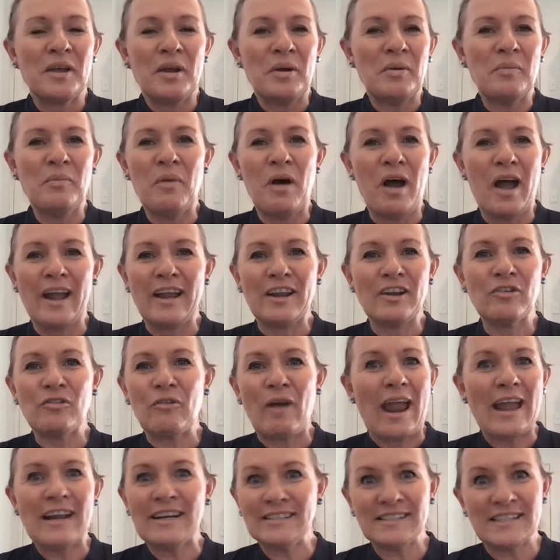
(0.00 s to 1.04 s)
my
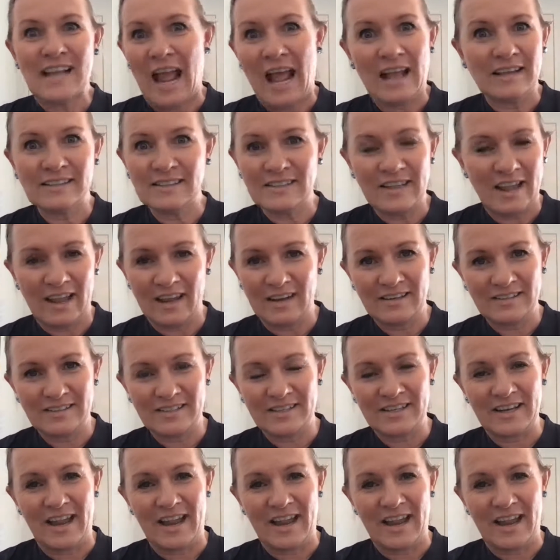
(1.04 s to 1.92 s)
greatest asset.